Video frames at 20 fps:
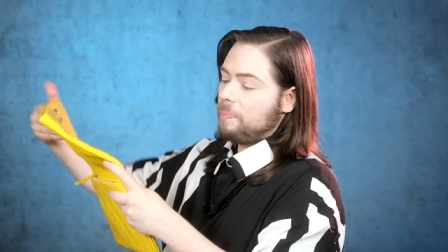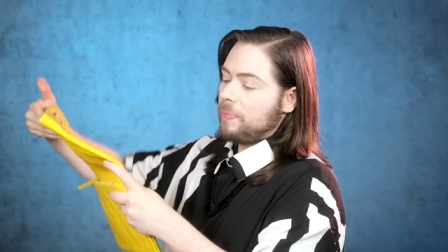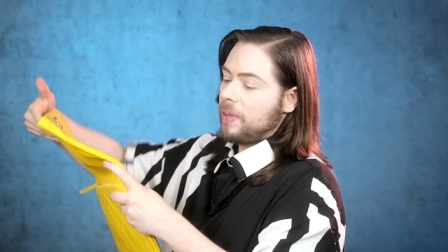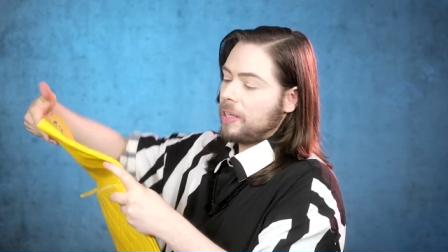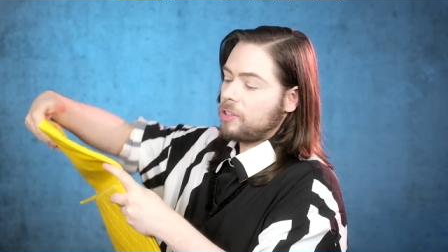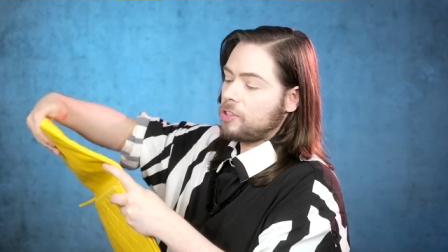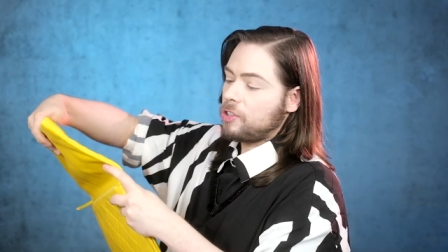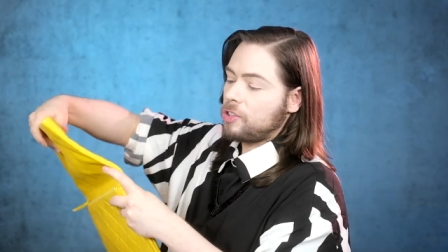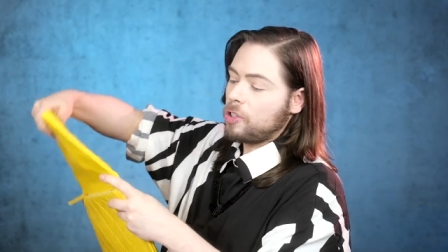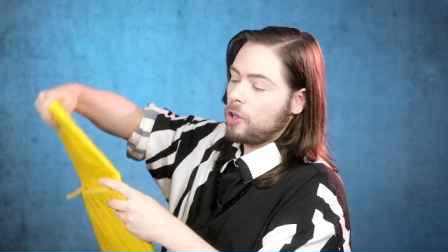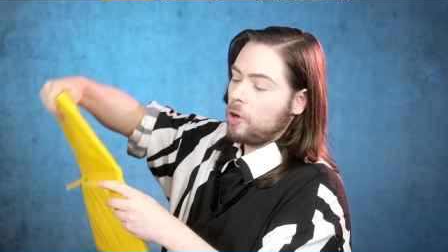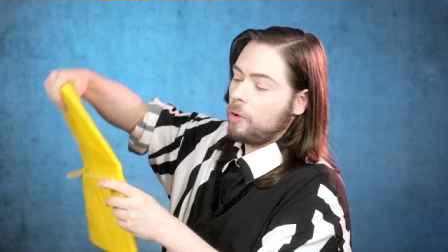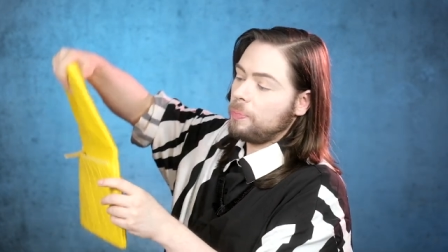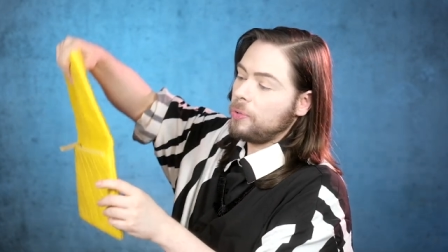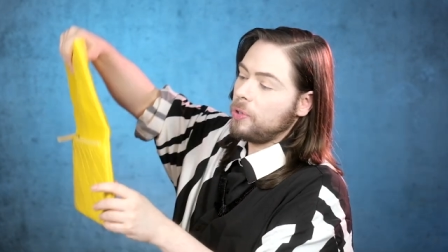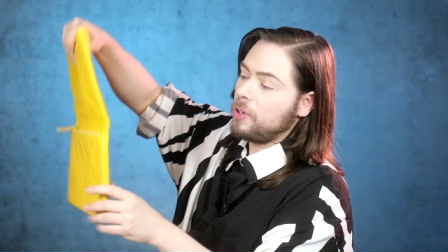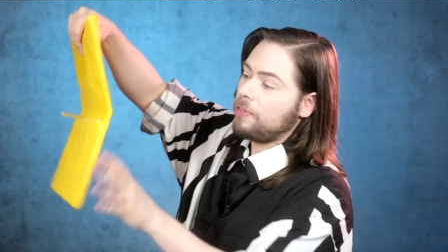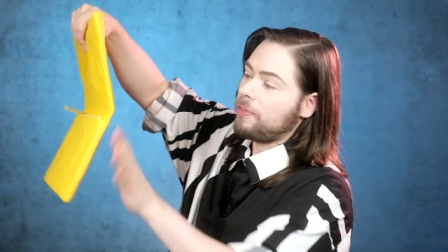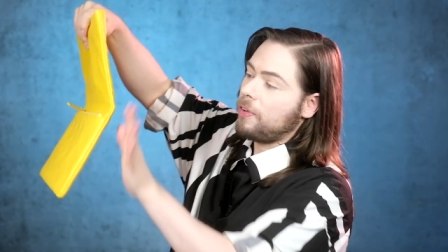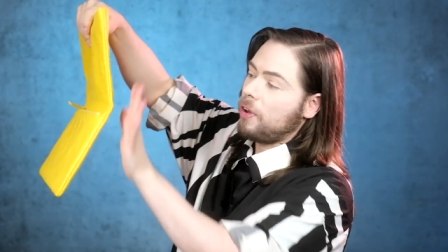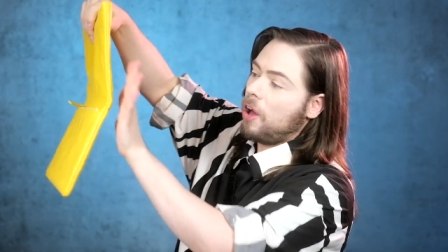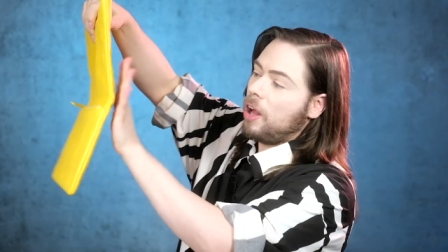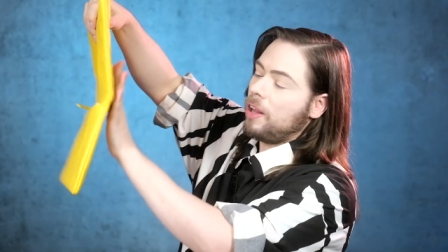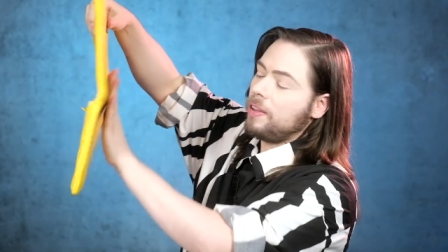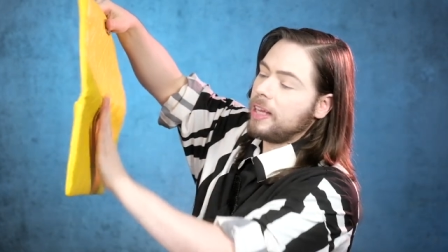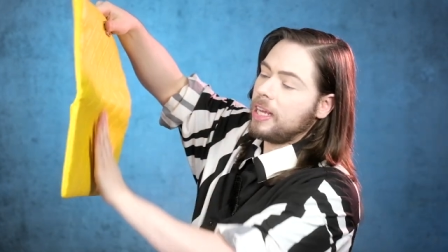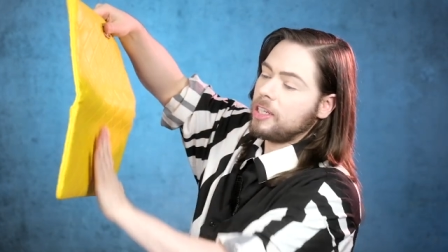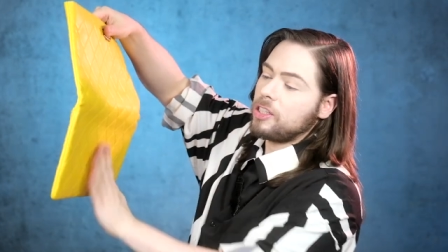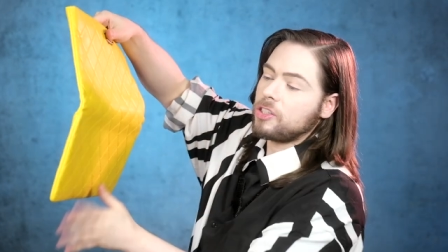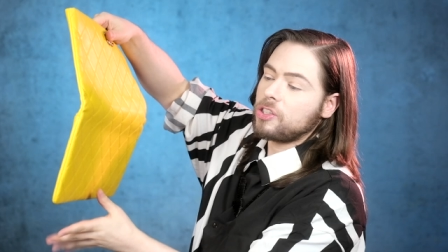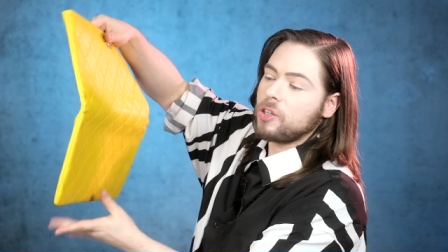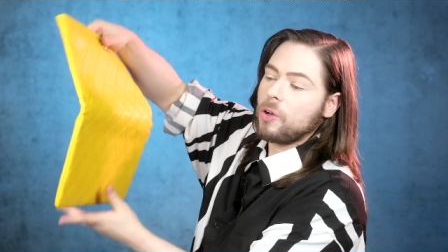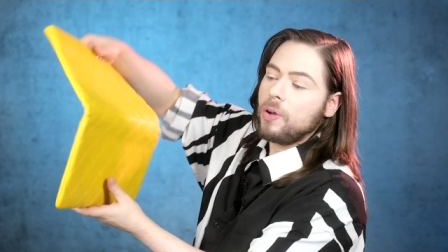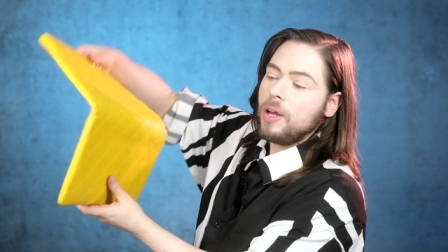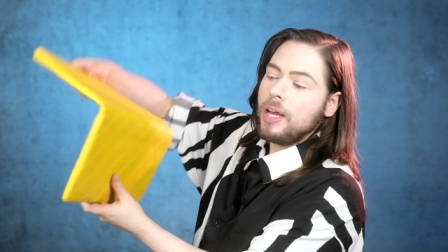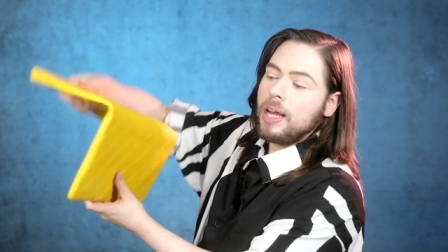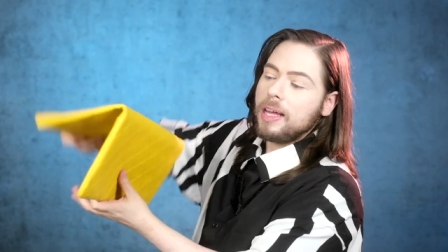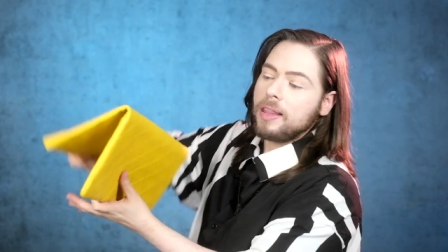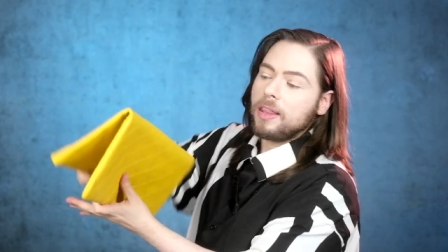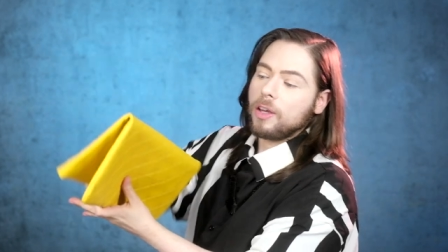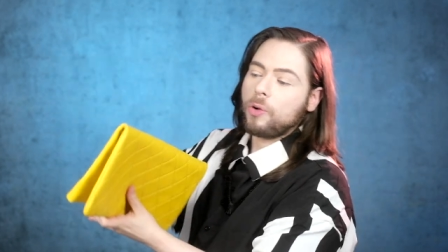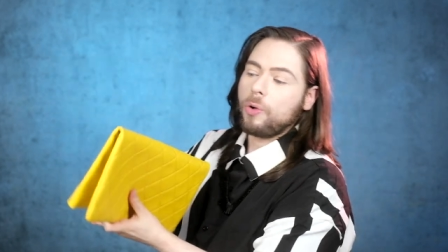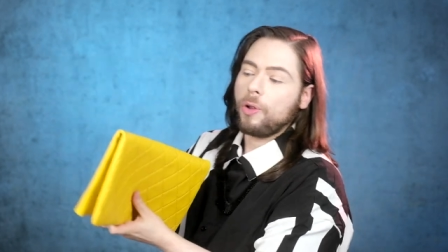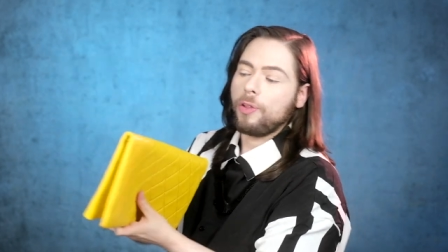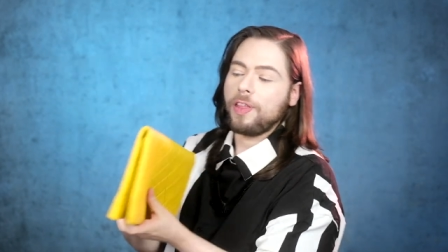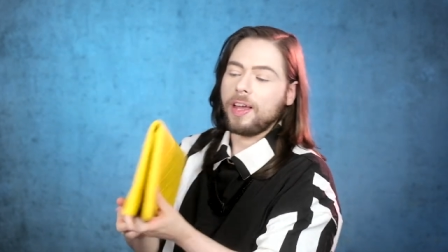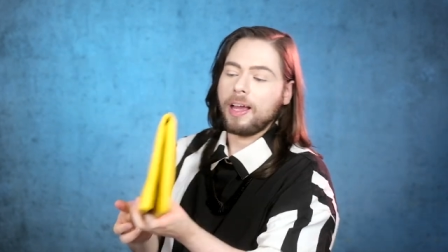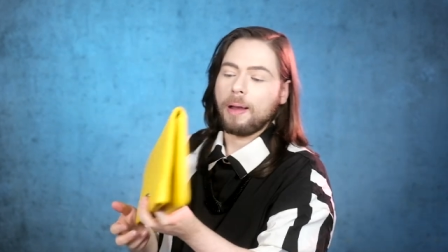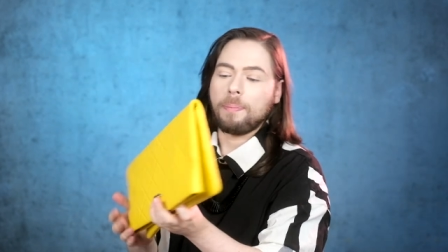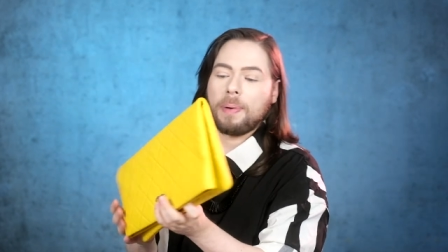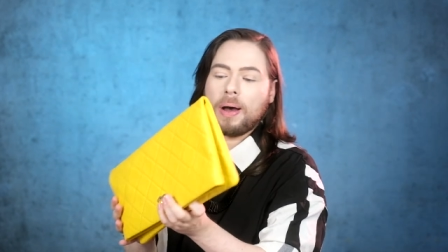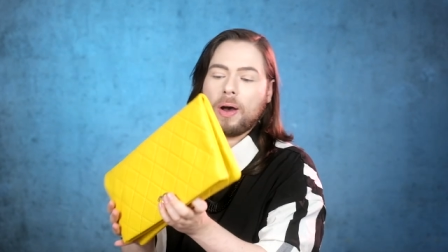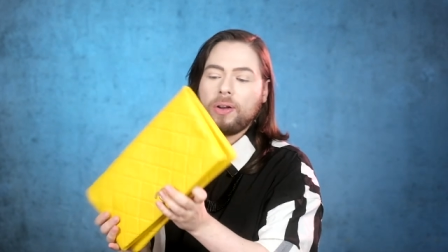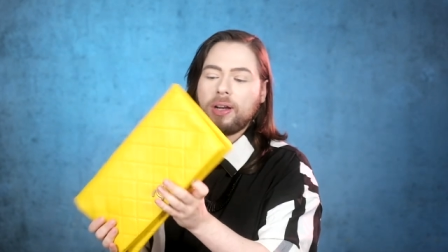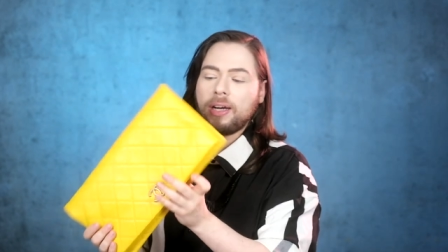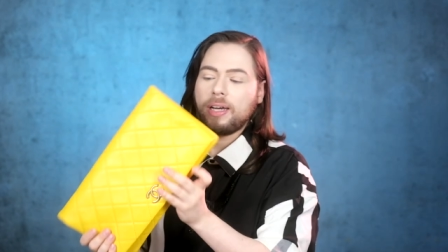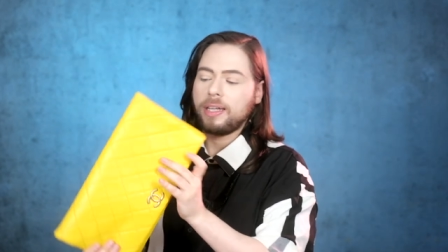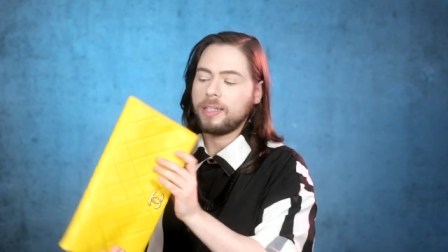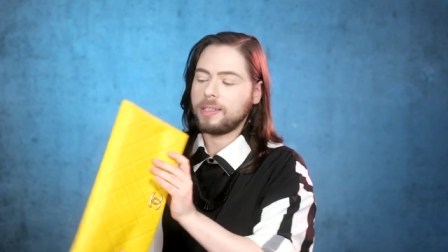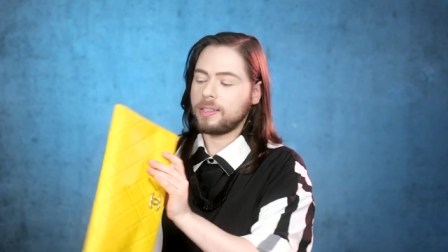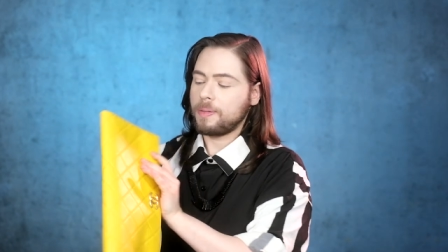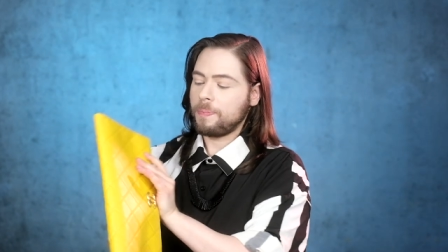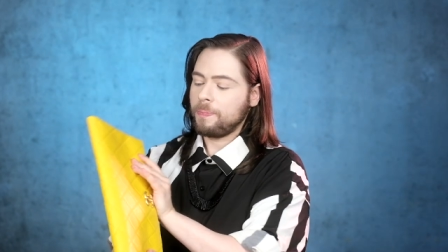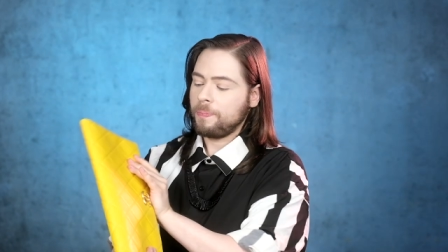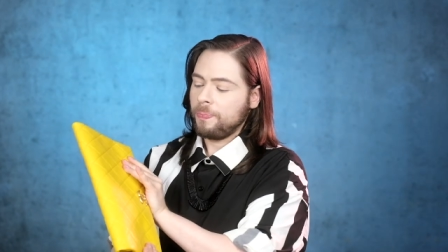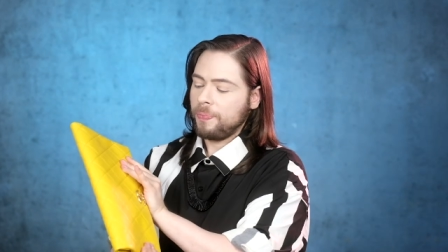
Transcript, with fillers: It's so beautiful. All the edges. So the cool thing about it is,